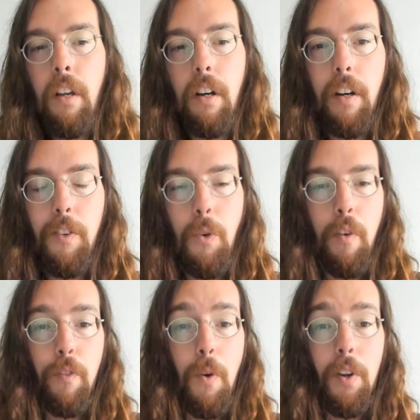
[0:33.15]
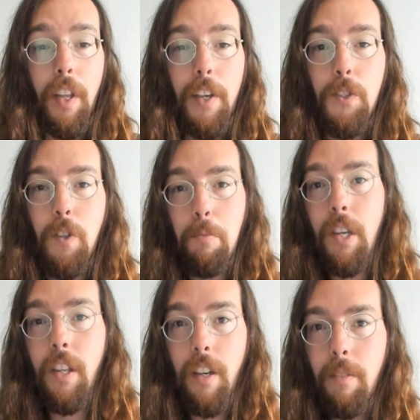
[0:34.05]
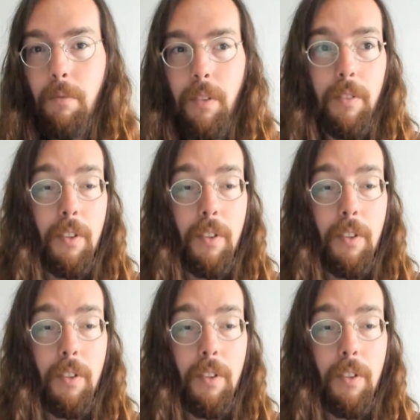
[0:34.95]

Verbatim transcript: Uh, nor foreign legacy media,